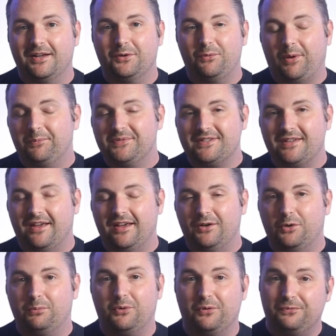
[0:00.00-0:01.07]
a website
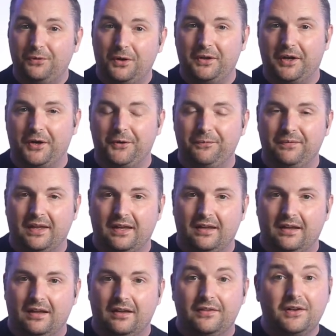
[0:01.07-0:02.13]
or portfolio,
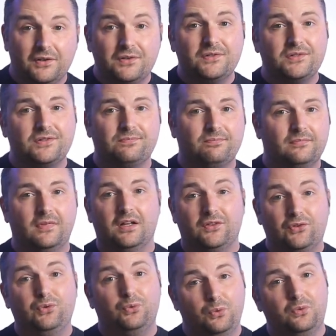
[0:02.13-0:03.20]
there's a
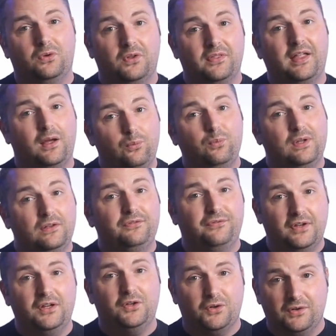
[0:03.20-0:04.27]
tool that will
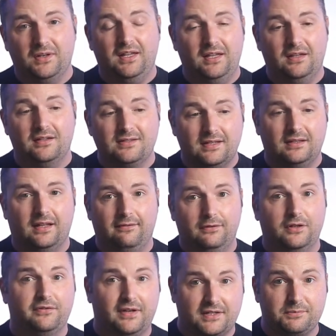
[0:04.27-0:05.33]
fit your needs and
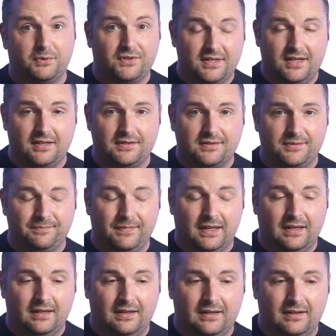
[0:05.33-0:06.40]
level of expertise.
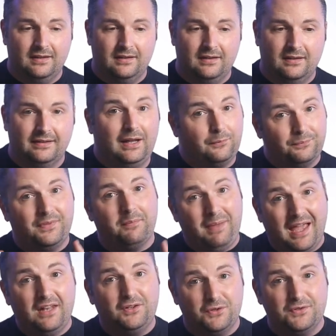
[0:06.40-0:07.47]
Now, the
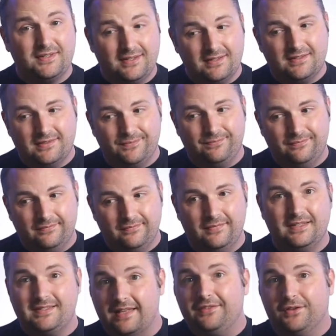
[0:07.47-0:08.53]
bad news is,
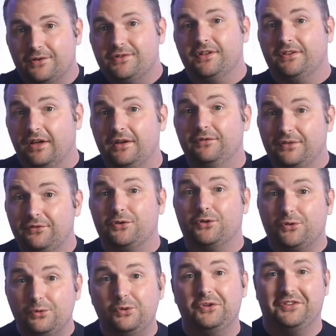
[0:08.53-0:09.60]
is that there's a ton of different
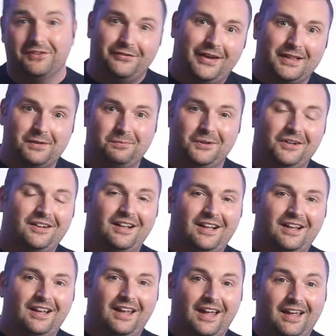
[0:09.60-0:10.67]
tools available
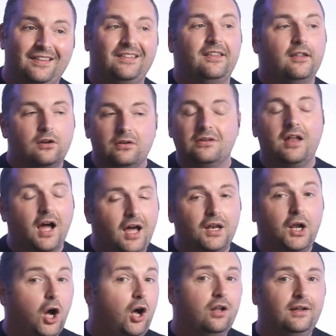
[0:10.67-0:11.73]
and they're
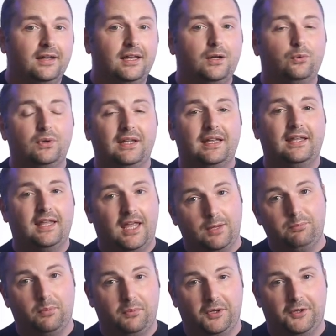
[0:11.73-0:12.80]
not all equally
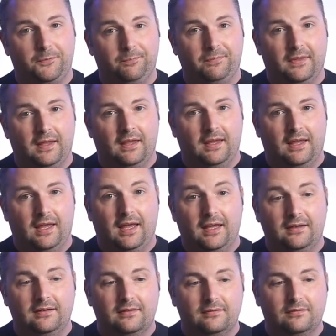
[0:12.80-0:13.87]
capable.
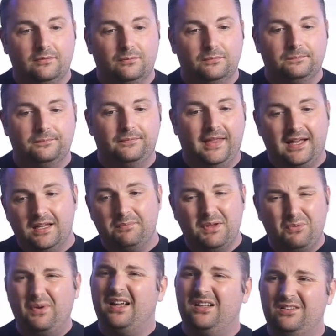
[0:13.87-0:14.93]
And that can be
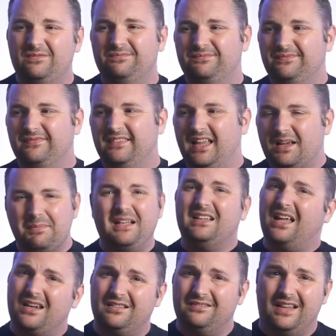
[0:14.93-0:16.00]
well, that can be a
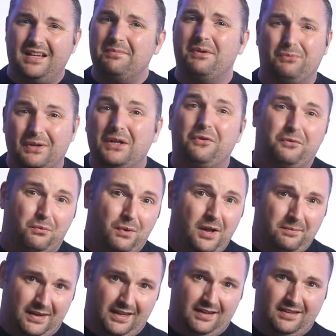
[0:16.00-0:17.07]
lot, that can be really
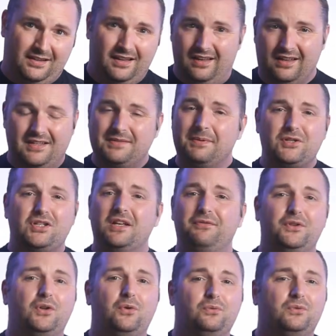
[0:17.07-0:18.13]
overwhelming, especially if
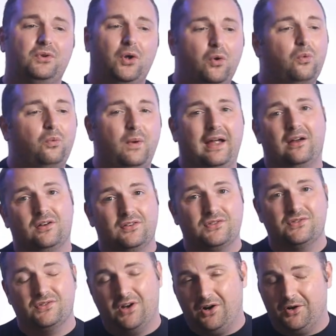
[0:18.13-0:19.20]
you don't know where to
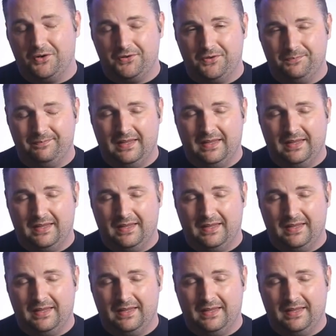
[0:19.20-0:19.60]
start.